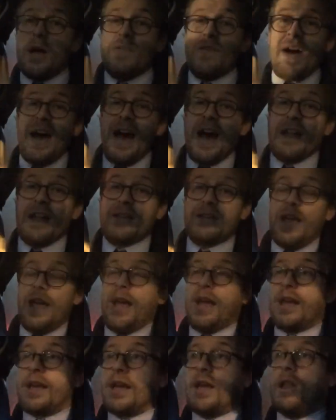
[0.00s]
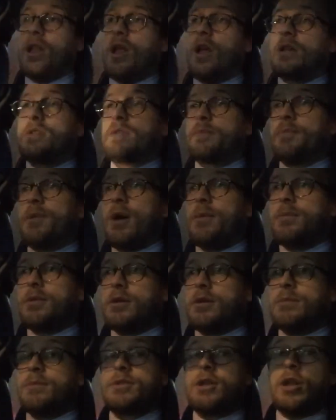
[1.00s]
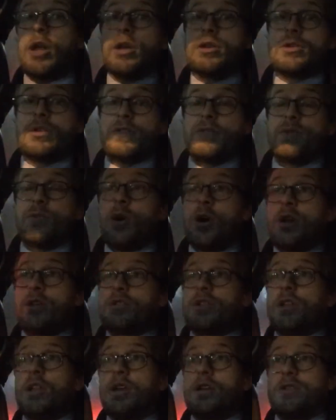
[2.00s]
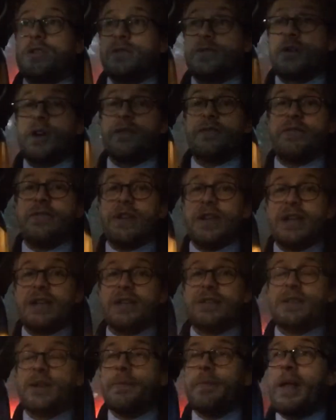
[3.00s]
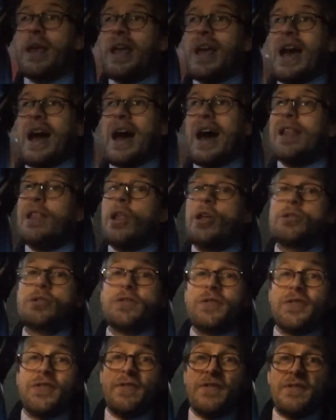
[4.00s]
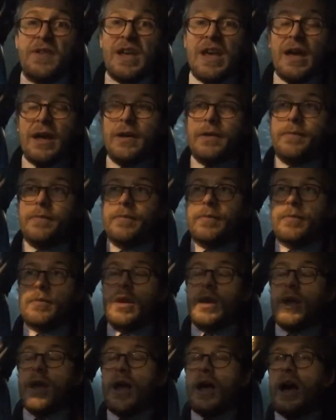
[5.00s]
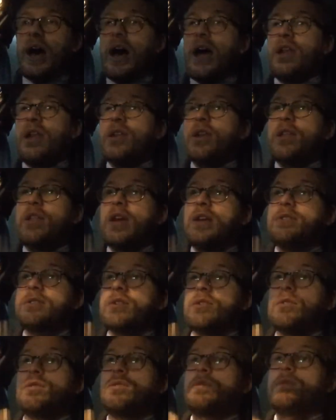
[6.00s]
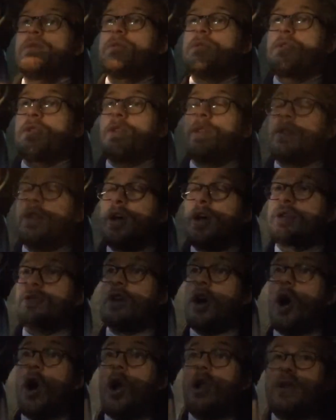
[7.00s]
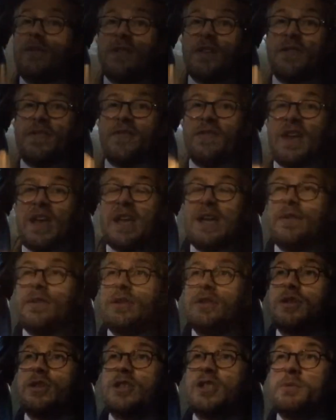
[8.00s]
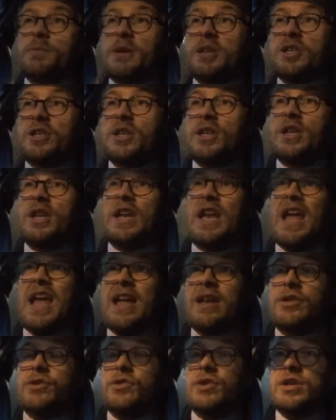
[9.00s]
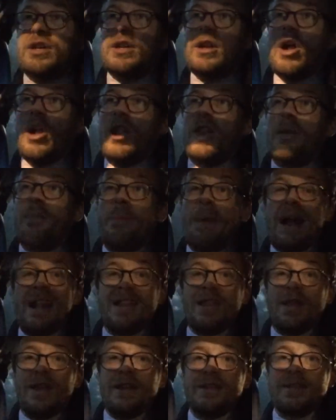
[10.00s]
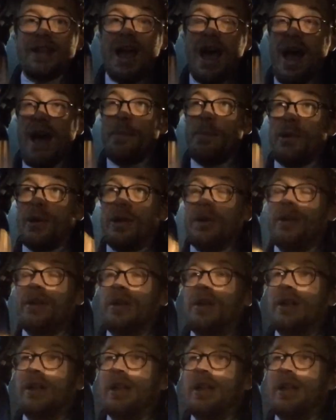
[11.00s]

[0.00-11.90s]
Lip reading: of heartache and lots of problems, lots of wars and lots of conflict and lots of fear. And there's thoughts that all of the fear and suspicion and hatred and all the bad things that happened